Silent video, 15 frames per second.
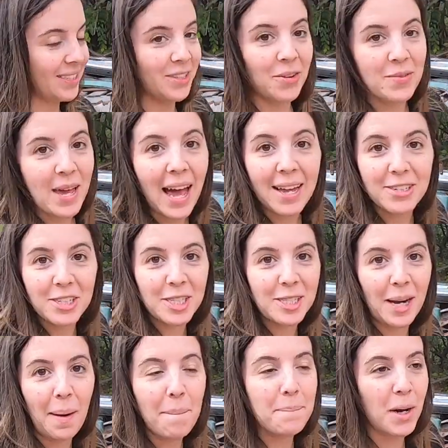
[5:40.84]
So yeah,
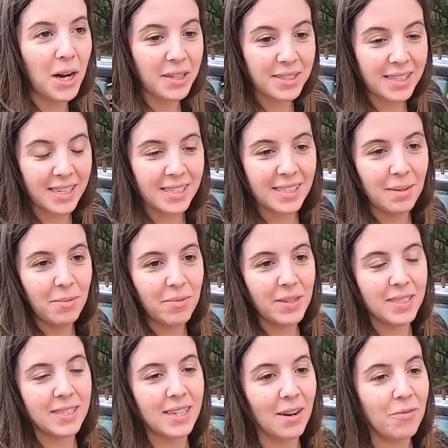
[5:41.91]
just unboxing some of
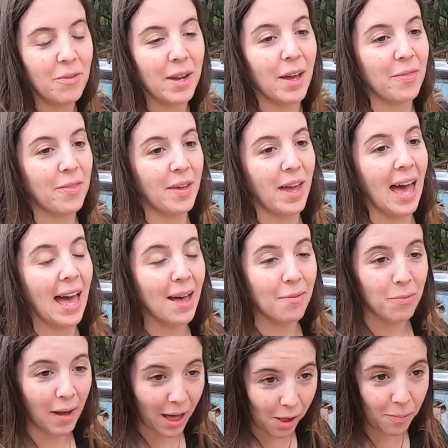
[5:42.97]
the stuff. We got the
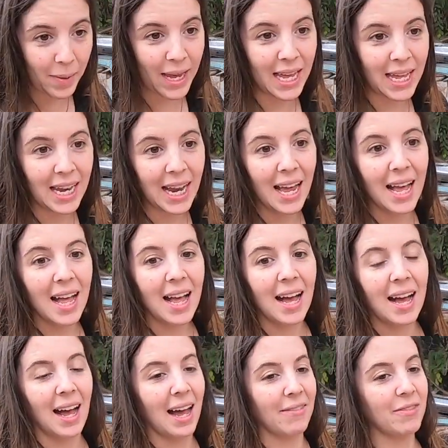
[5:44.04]
helmet.
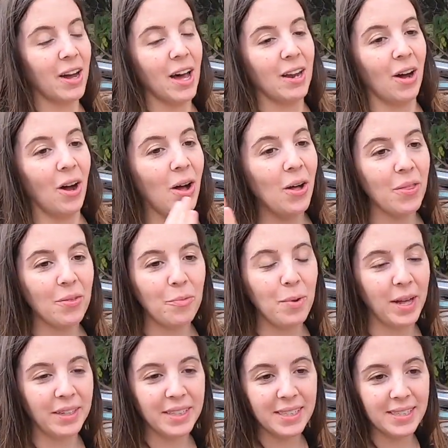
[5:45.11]
I've got all the
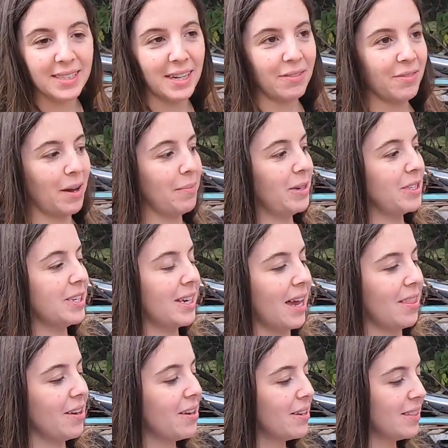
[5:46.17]
welding stuff coming
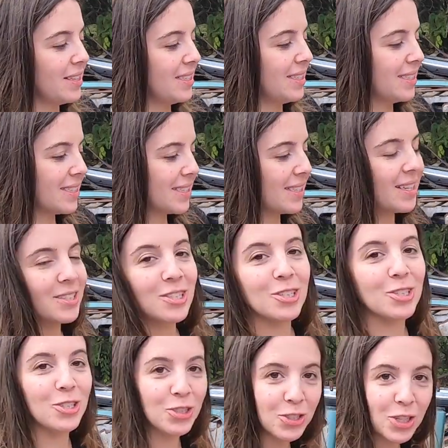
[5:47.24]
together. This is
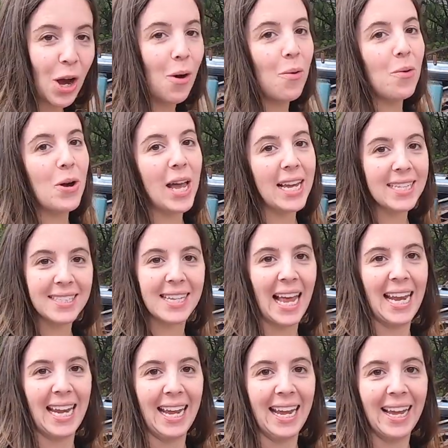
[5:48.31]
so
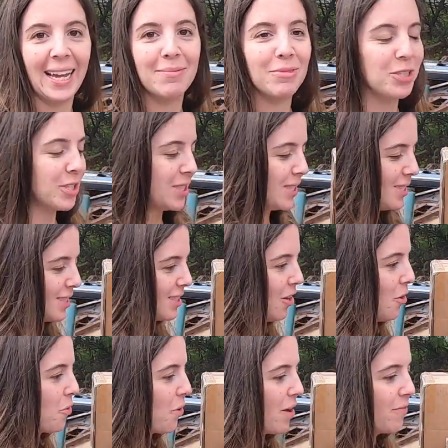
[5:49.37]
exciting. I'm just
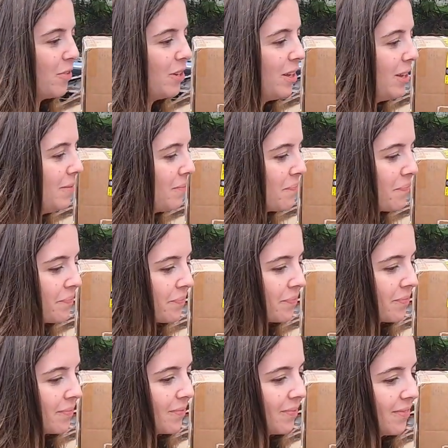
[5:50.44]
so grateful
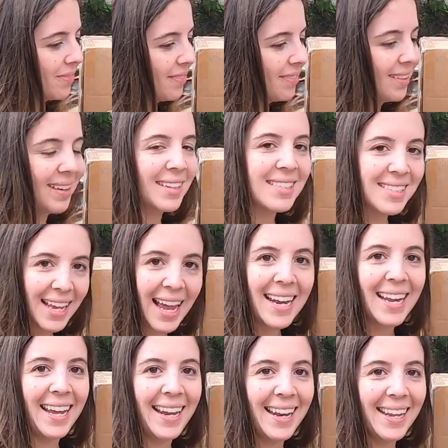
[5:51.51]
and
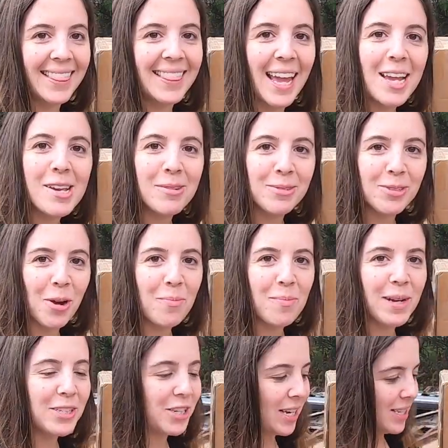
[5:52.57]
excited. Thank you so
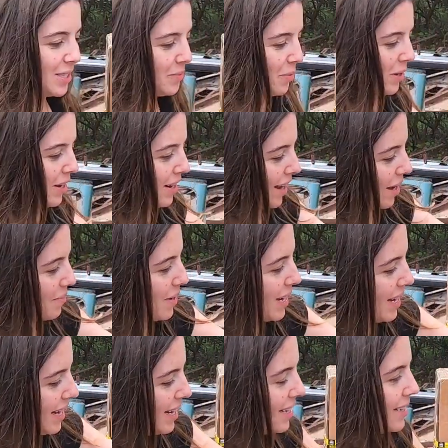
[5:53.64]
much, Eastwood. I
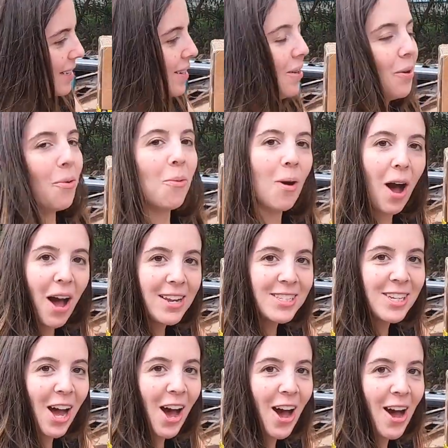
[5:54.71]
mean, hot
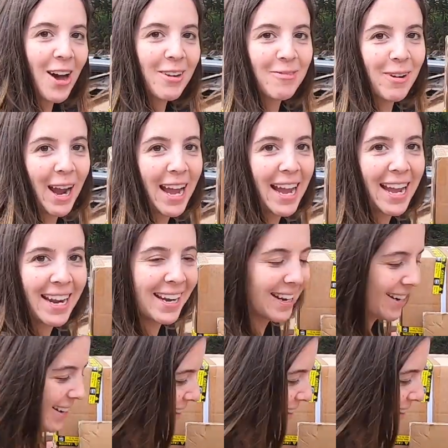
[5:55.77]
dog, right?